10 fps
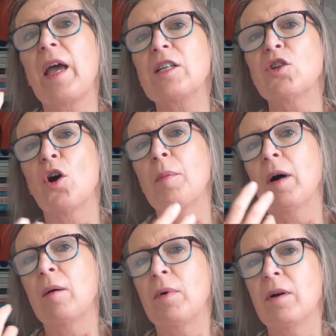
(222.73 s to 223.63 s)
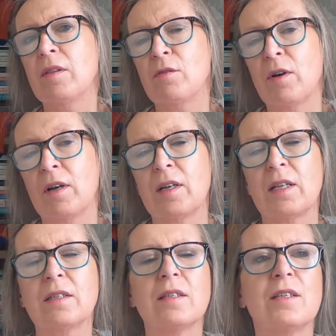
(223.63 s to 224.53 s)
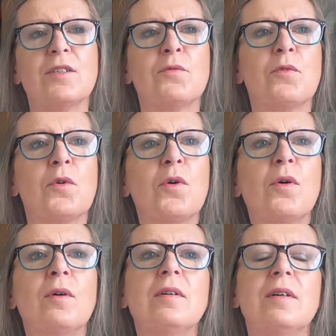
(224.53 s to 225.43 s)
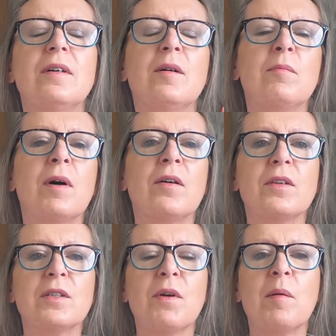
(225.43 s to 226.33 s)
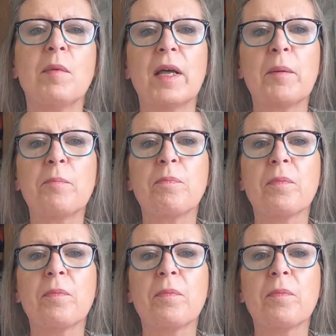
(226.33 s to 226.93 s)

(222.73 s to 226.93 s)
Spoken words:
top up the finances for Martha's family.